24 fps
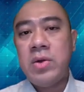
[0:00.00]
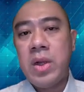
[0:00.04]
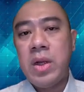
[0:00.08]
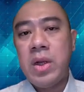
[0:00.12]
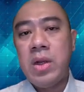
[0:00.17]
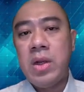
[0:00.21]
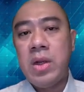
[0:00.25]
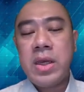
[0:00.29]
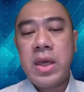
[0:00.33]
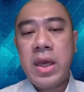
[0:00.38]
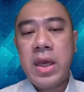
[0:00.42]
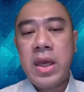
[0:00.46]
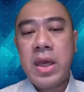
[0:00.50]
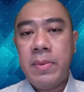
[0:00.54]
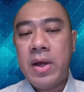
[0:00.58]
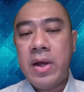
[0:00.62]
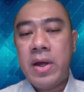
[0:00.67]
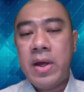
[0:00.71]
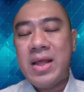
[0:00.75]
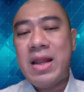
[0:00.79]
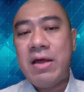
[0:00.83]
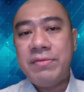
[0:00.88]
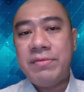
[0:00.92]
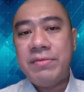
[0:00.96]
we're looking at
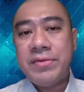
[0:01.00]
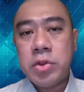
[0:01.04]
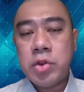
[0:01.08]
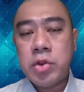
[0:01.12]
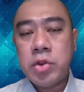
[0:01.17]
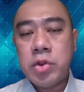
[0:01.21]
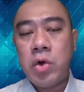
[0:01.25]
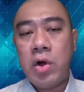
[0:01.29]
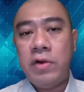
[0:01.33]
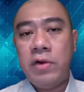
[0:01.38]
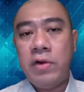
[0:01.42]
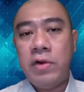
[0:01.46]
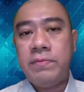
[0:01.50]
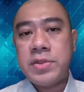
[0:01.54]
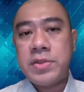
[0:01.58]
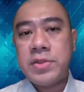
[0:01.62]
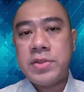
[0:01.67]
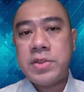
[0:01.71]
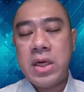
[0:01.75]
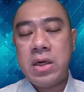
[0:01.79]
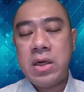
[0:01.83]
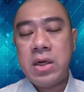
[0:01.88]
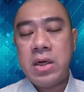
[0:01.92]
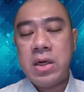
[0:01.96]
about 11 to
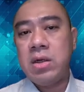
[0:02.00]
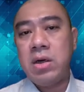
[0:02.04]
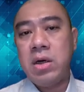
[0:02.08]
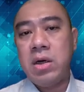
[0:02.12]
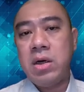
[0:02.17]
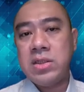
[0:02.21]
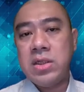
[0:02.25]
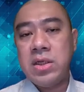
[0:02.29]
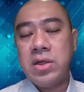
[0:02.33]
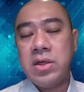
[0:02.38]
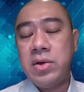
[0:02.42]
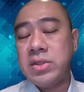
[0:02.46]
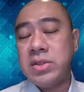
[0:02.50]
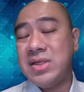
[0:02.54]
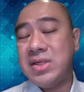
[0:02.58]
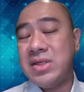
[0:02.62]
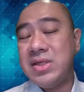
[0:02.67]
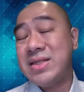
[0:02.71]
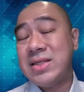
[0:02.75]
12% on the Aussie USD.